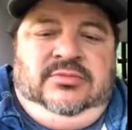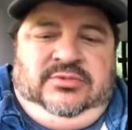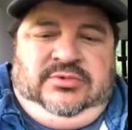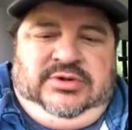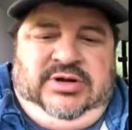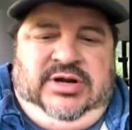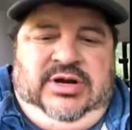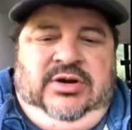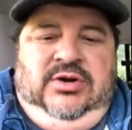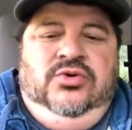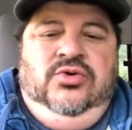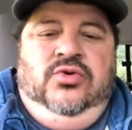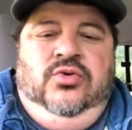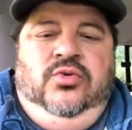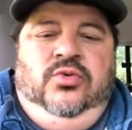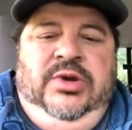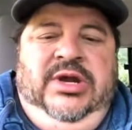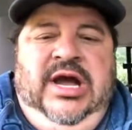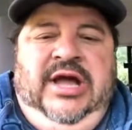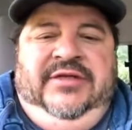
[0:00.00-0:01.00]
All right, cool.
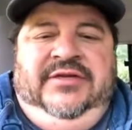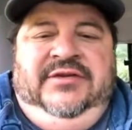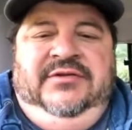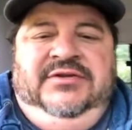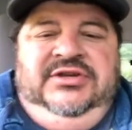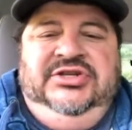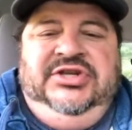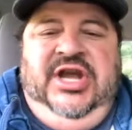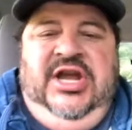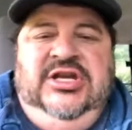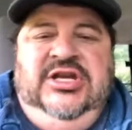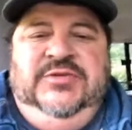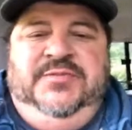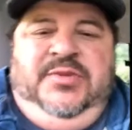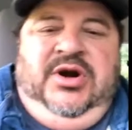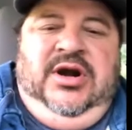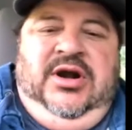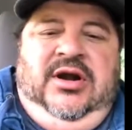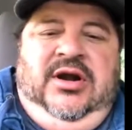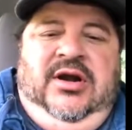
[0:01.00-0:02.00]
We got through the change
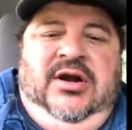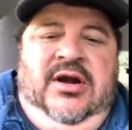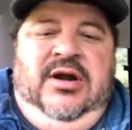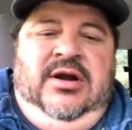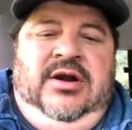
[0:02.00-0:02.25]
part,